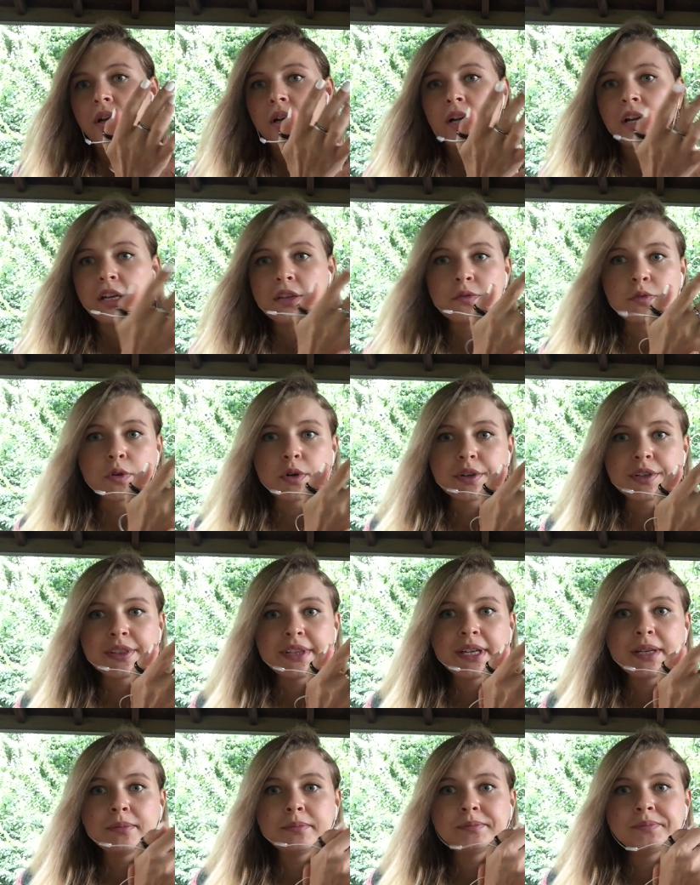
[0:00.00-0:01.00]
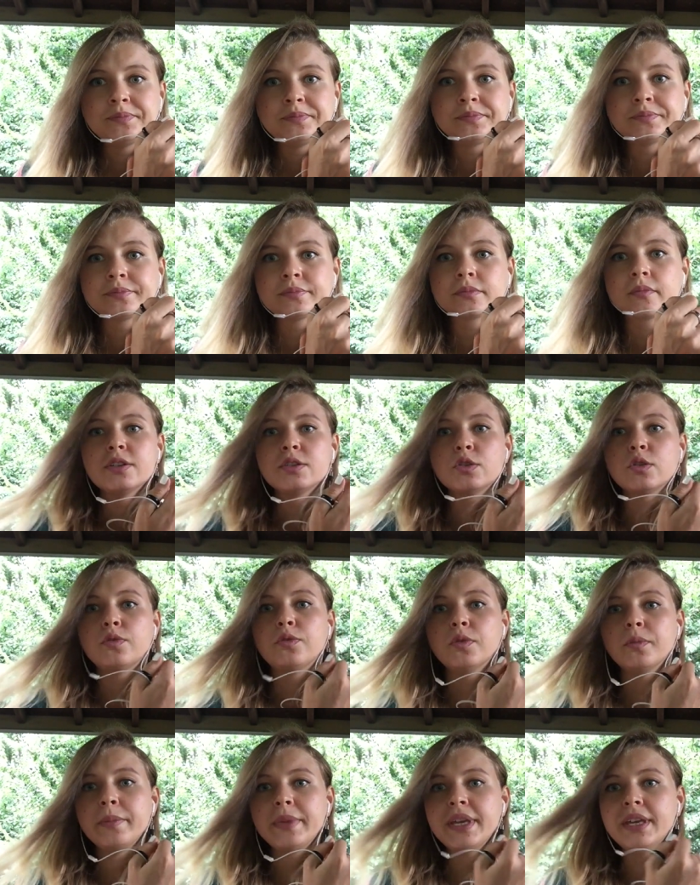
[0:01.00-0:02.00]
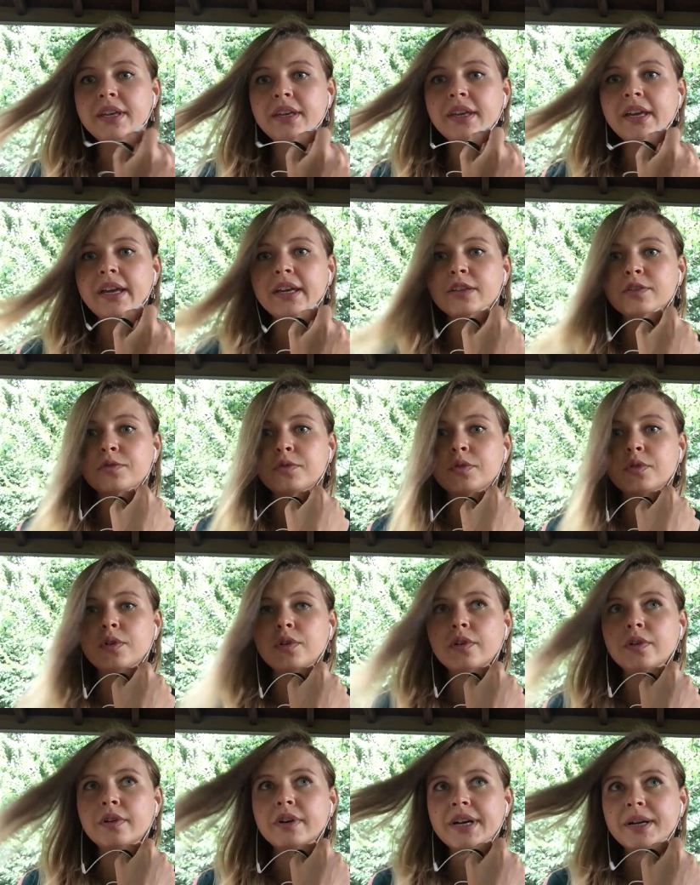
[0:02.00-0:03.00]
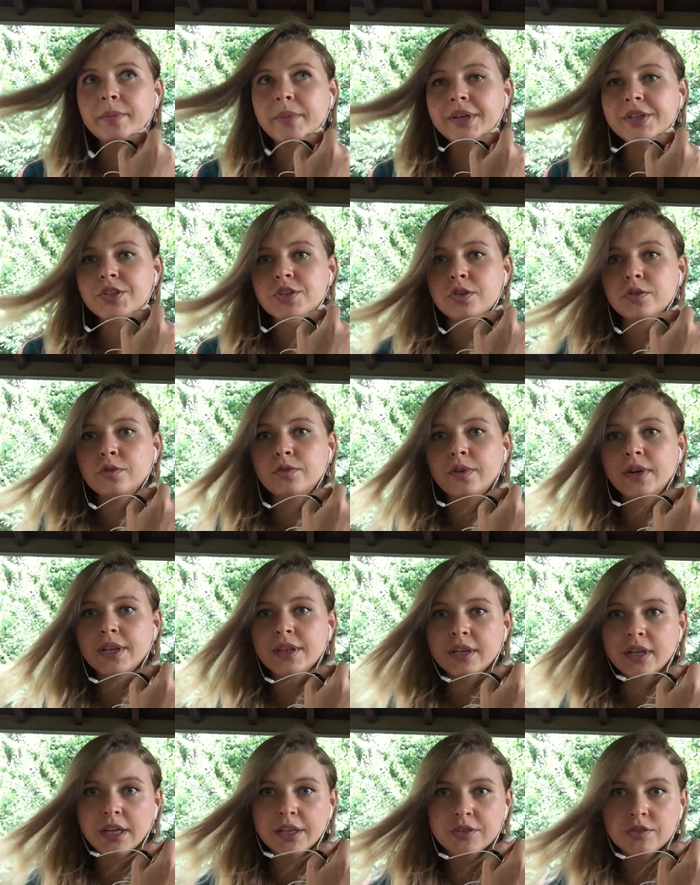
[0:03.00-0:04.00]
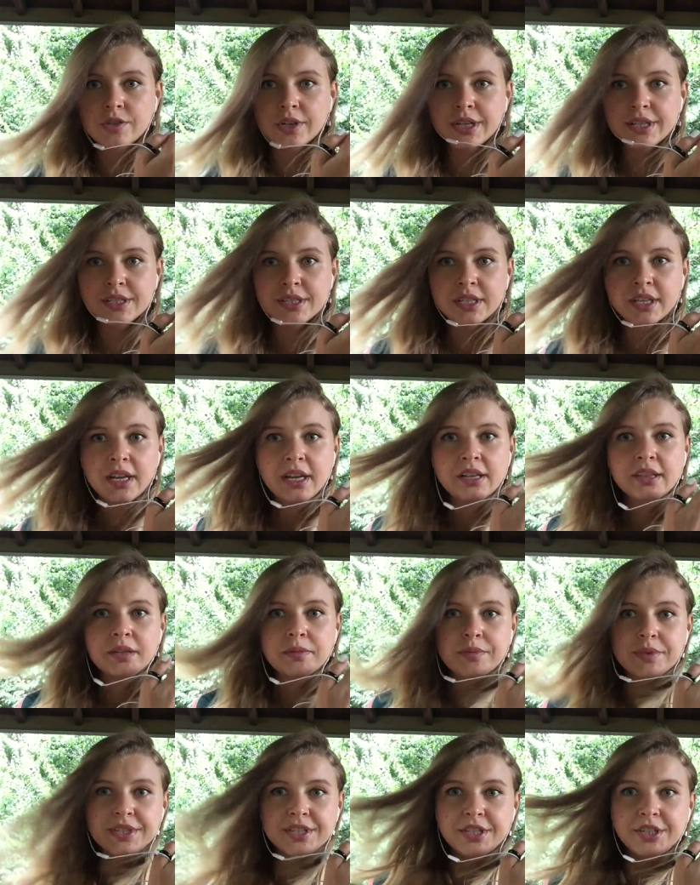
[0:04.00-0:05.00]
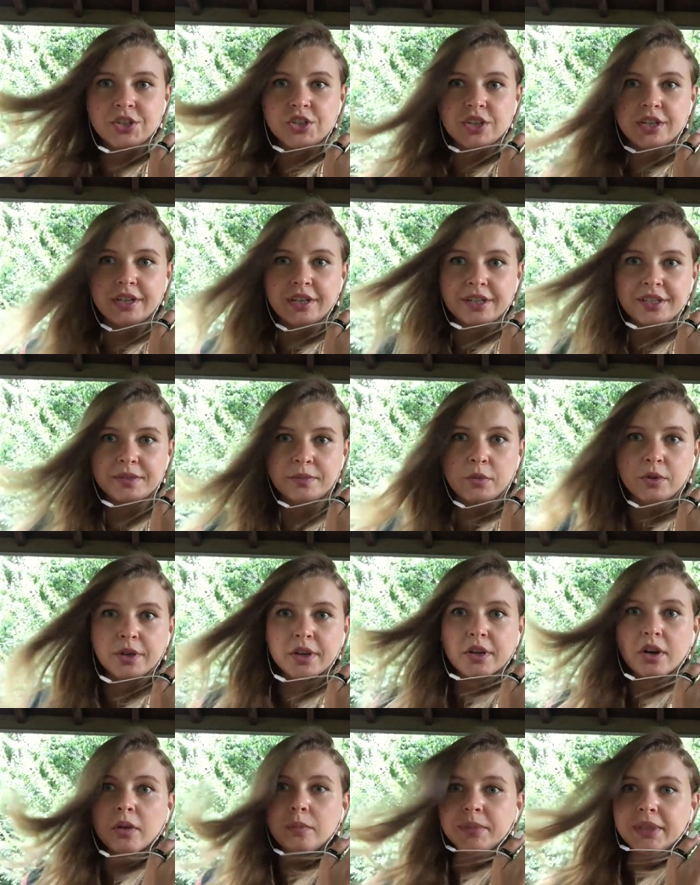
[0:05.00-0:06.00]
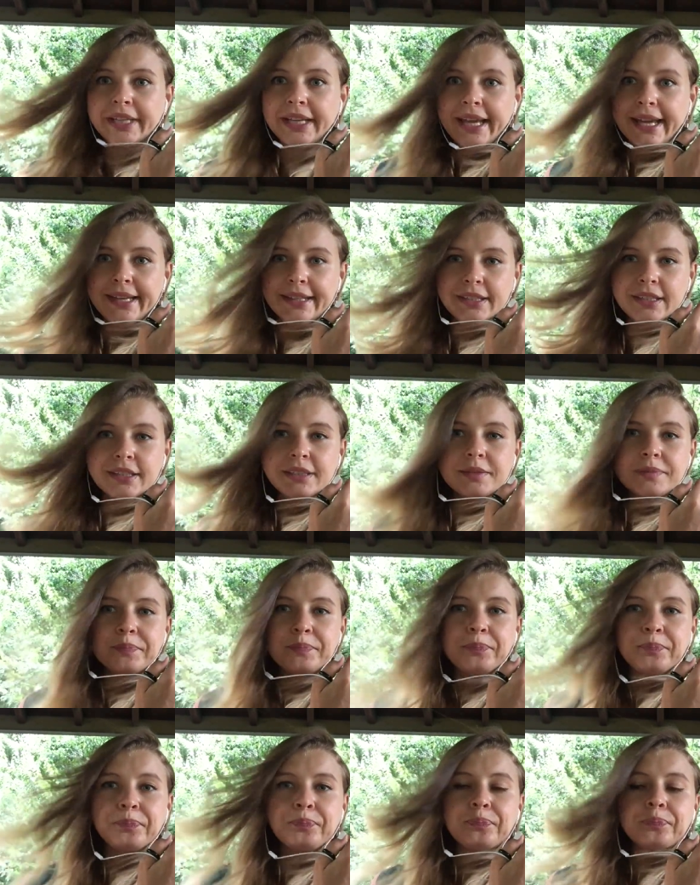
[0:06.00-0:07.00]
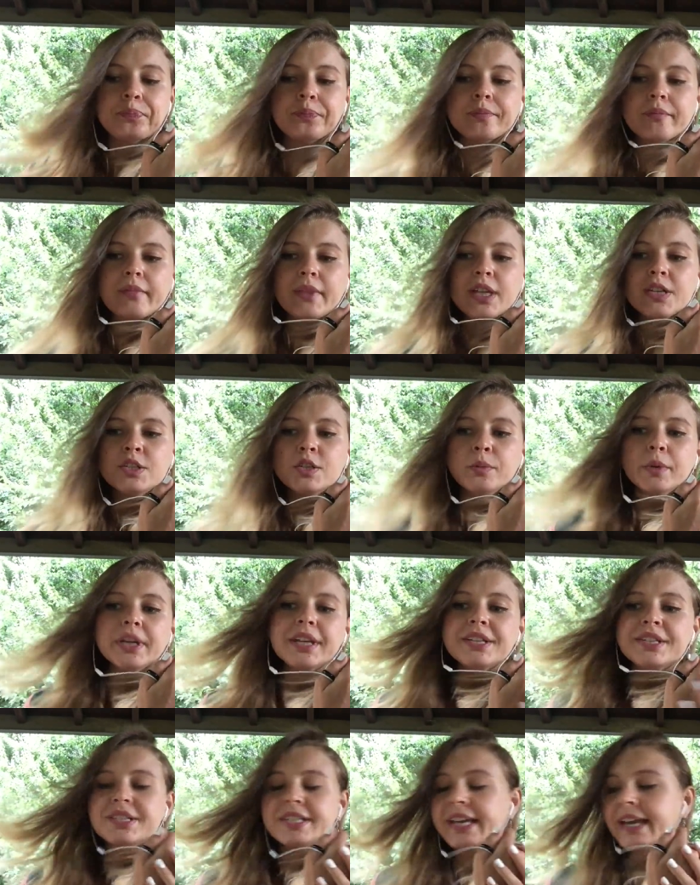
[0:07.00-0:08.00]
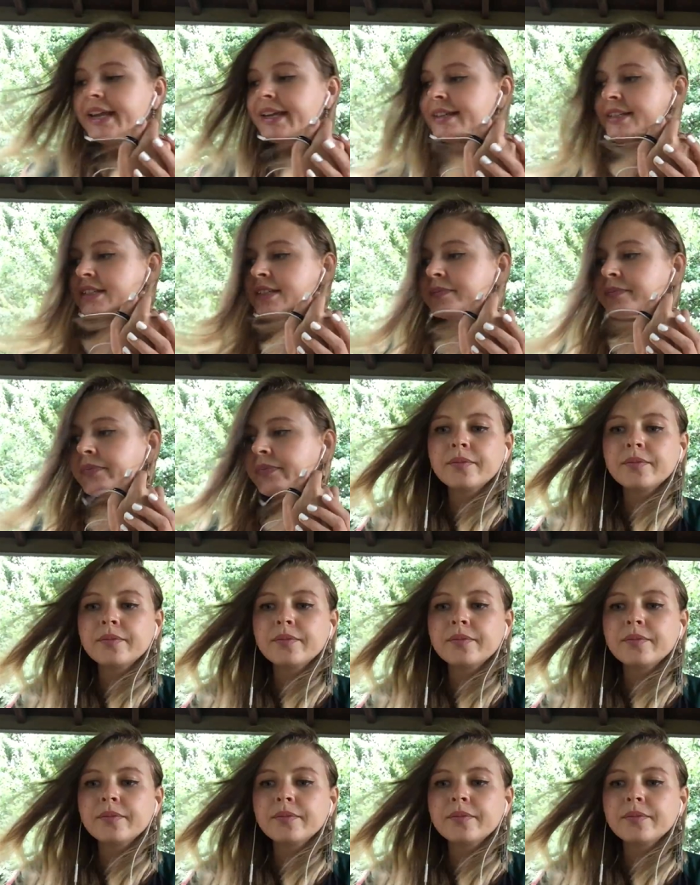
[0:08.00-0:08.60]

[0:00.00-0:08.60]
convert them. So for me and for a bunch of other countries, the procedure is more complicated. So what it takes,